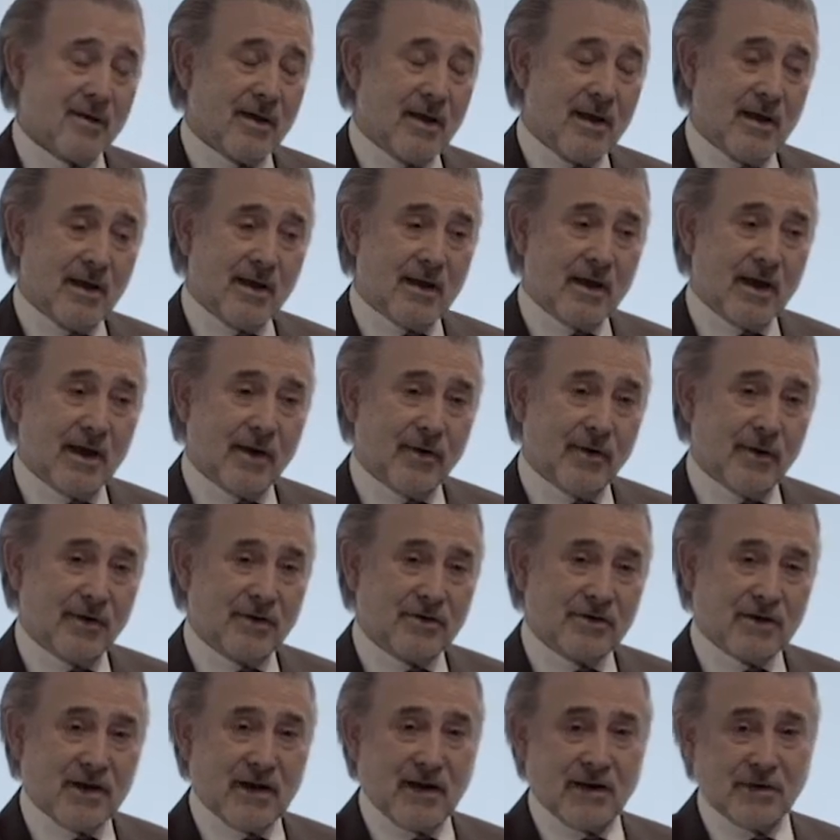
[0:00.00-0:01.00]

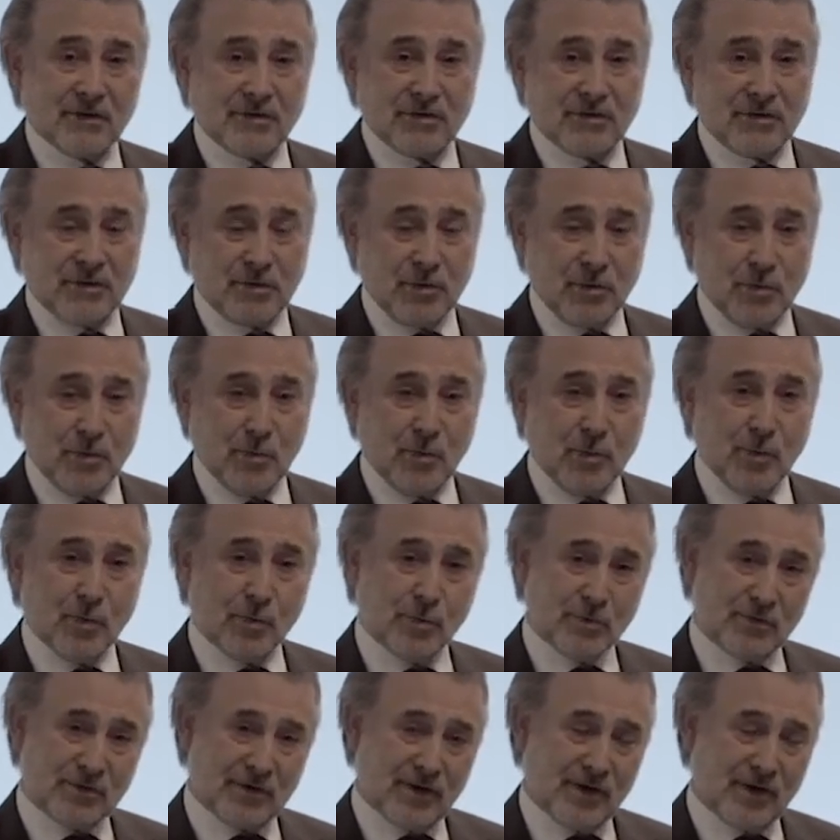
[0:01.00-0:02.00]
encouraged Alice to
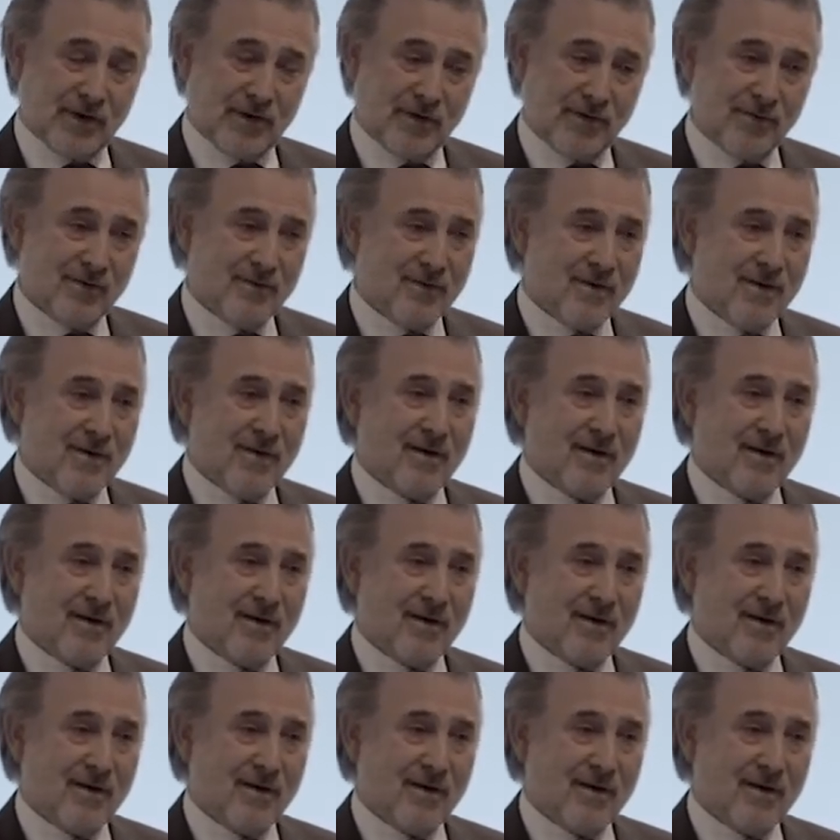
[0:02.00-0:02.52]
also